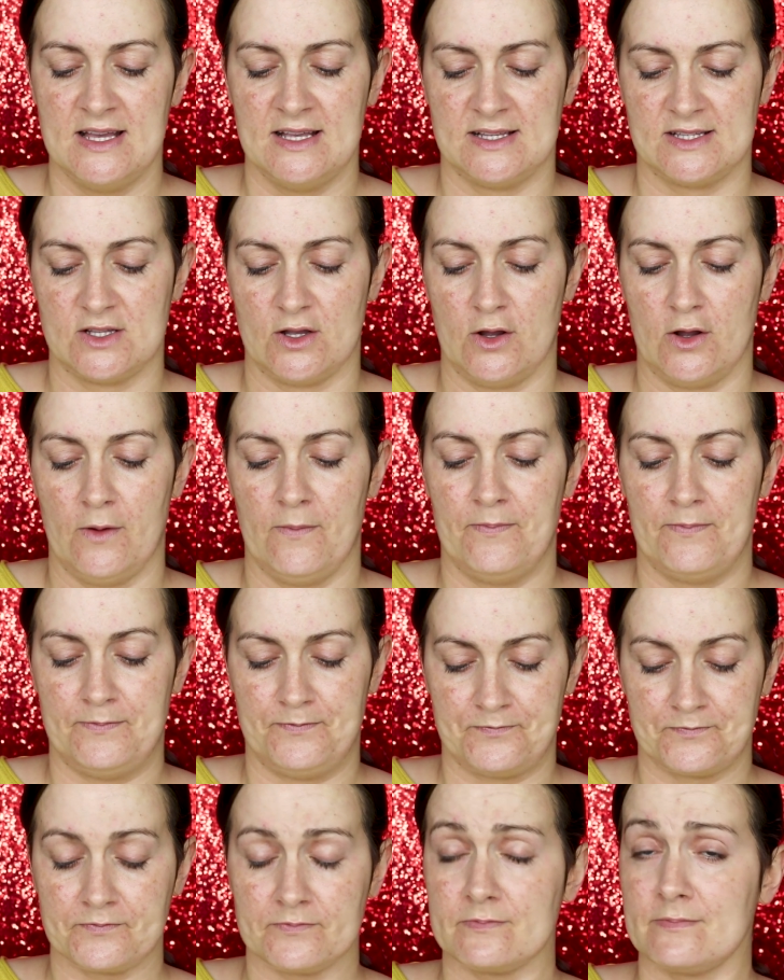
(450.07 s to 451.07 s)
So
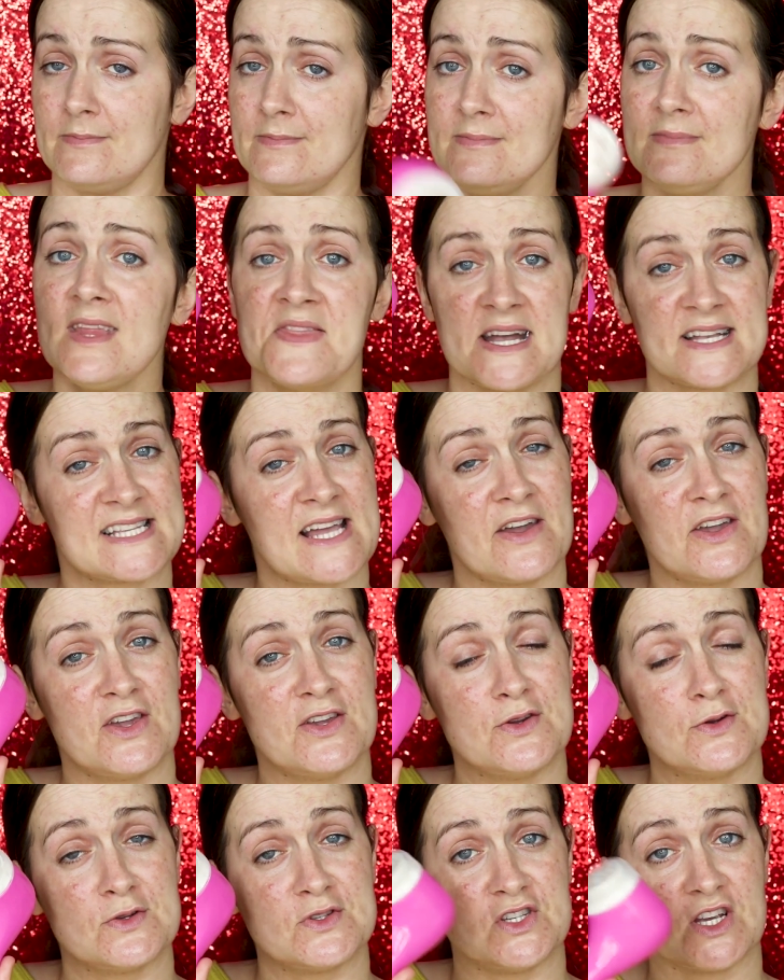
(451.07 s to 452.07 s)
that's how you
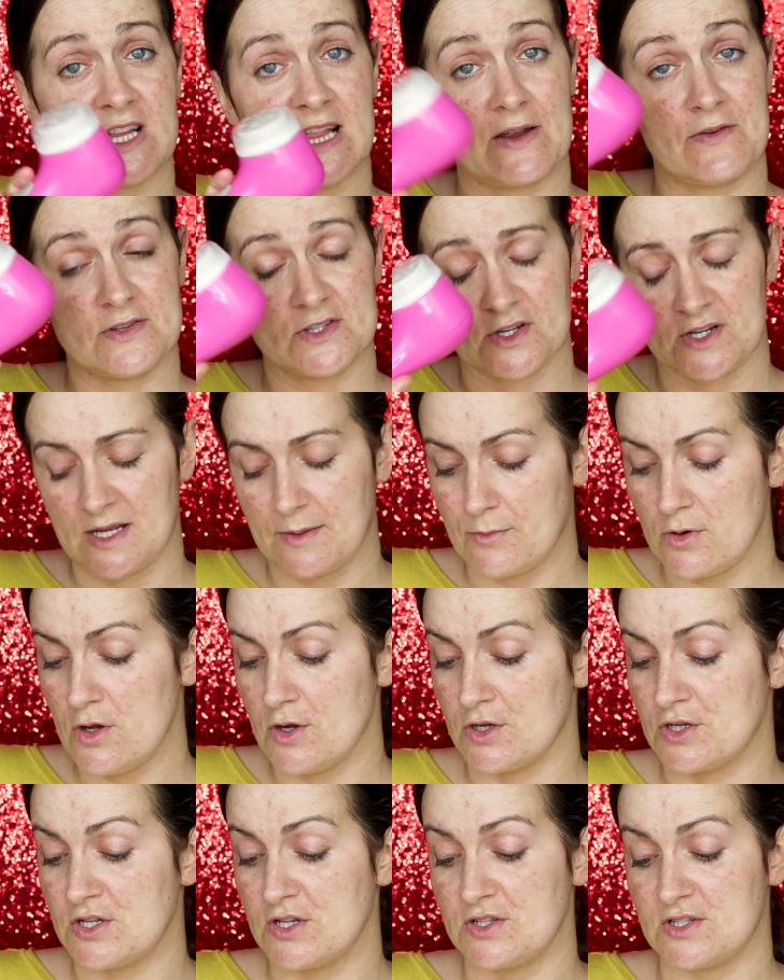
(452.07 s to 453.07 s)
use your Clarisonic
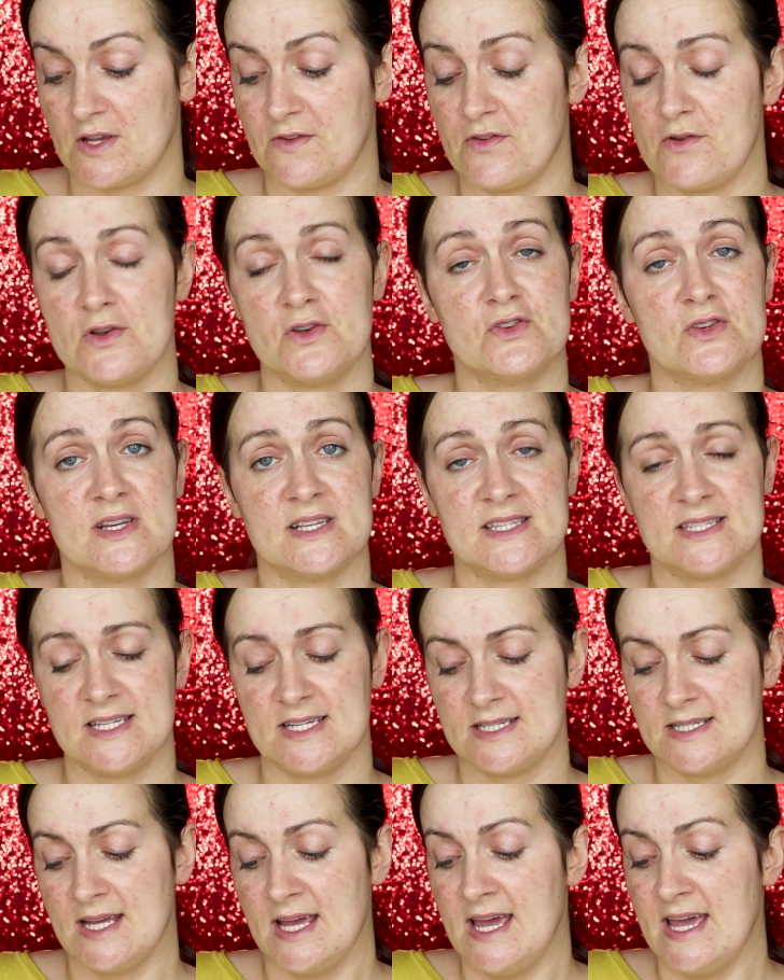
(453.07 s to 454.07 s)
brush. So if you're
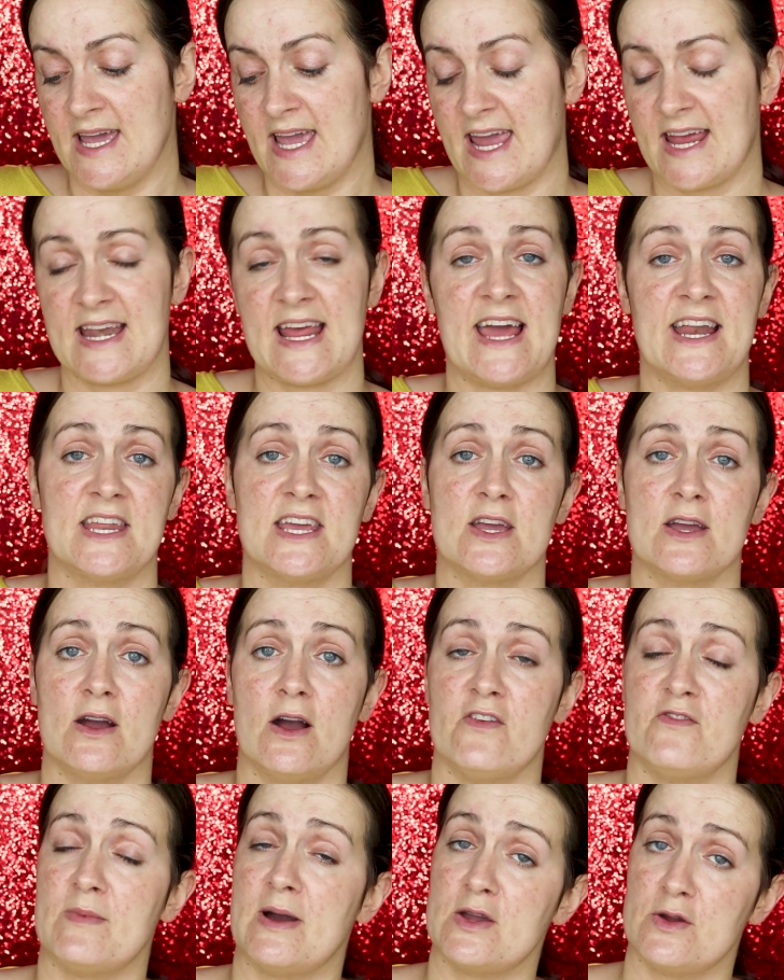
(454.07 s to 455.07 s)
interested in any
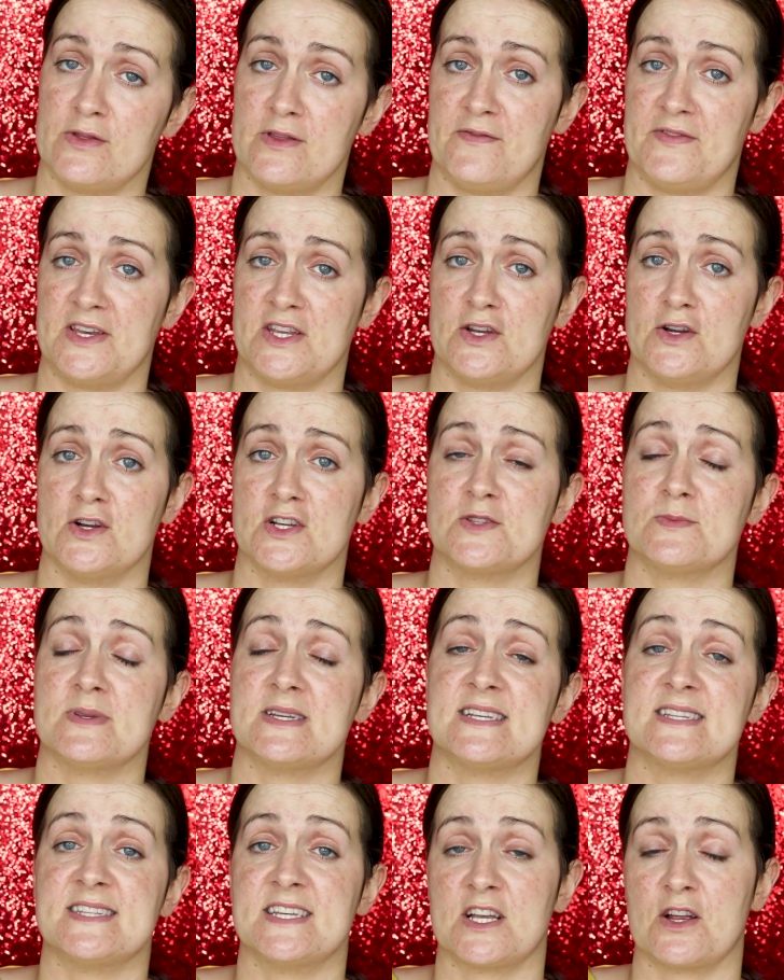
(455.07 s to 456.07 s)
of my other videos,
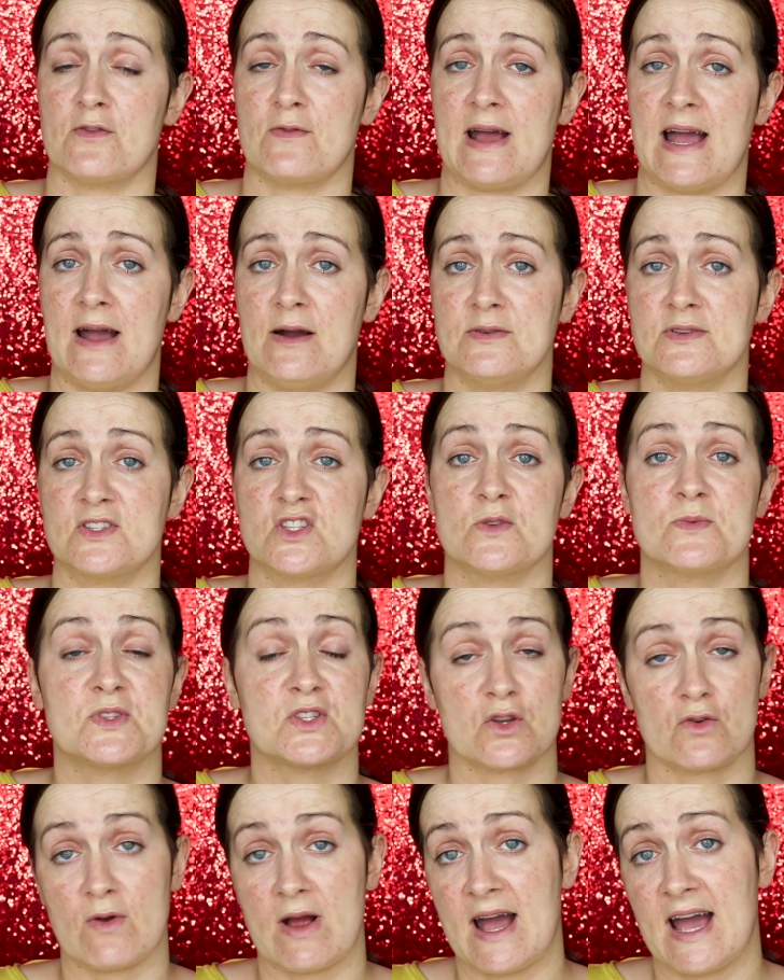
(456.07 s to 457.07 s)
please stick around,
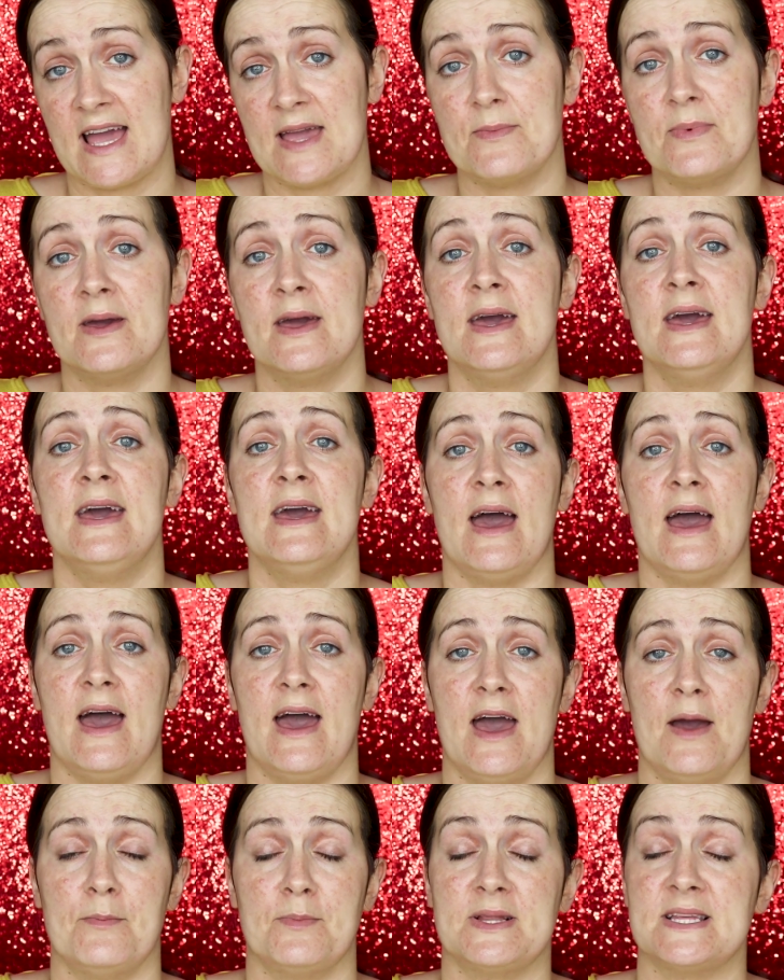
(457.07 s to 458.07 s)
subscribe,
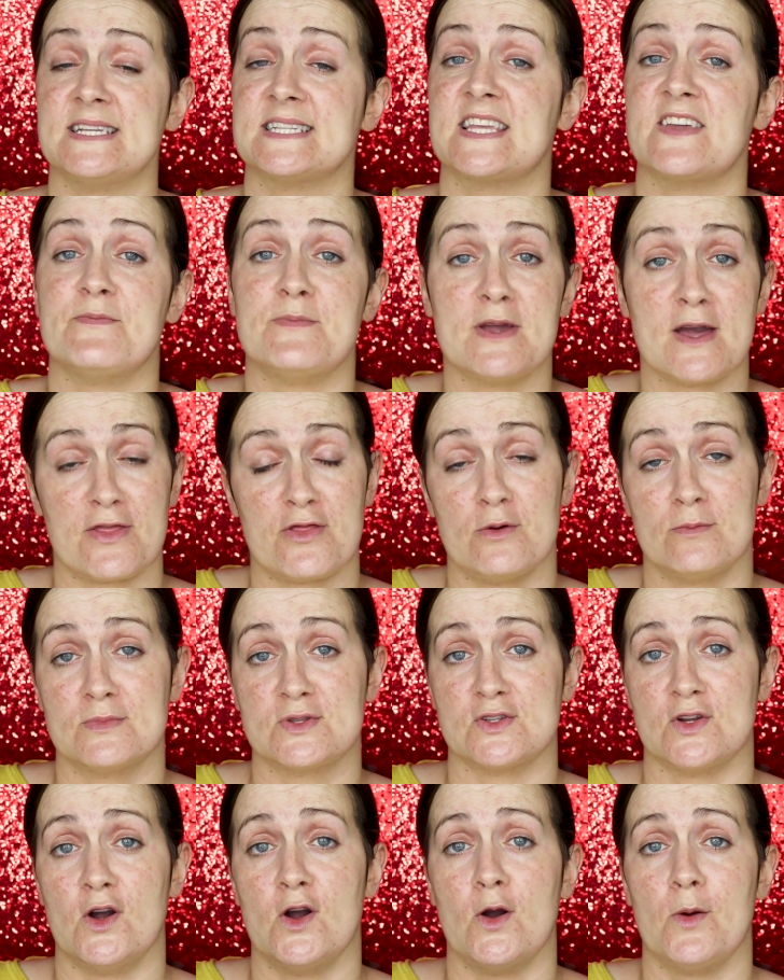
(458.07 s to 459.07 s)
and please give me a
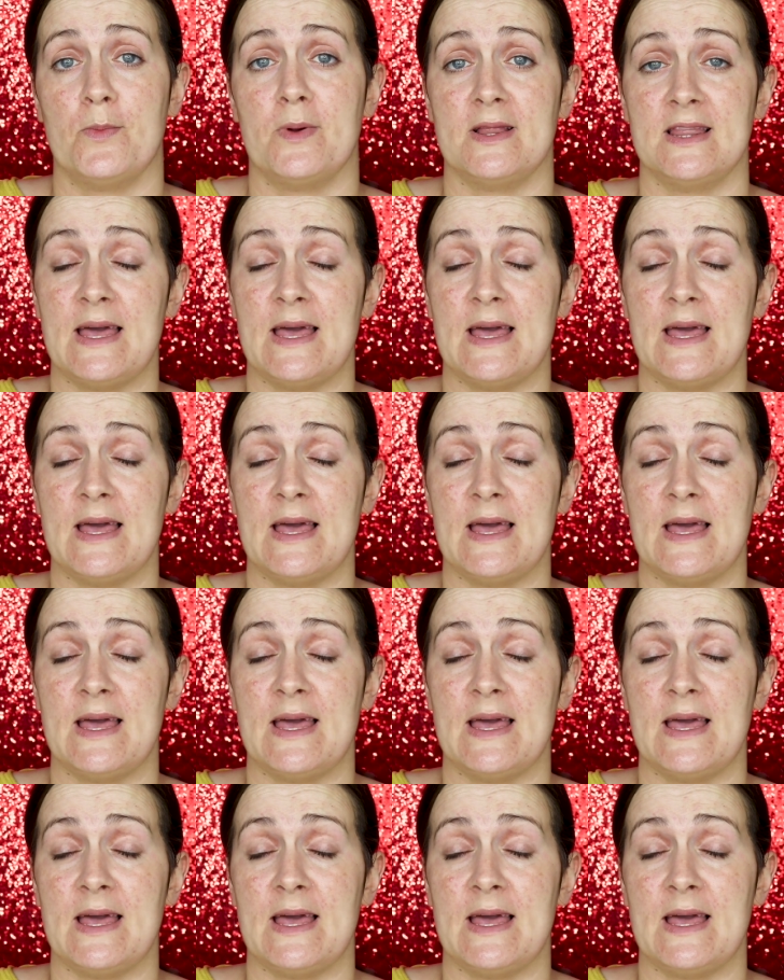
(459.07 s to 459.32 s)
thumbs up.